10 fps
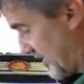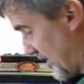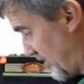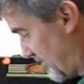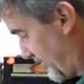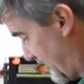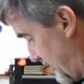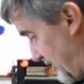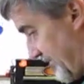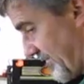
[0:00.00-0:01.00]
not a good
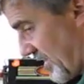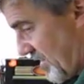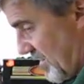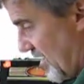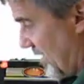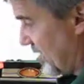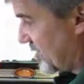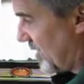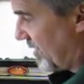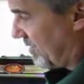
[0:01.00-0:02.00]
thing.
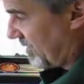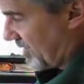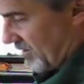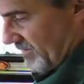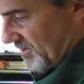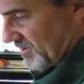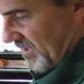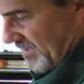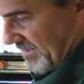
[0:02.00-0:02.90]
So, element side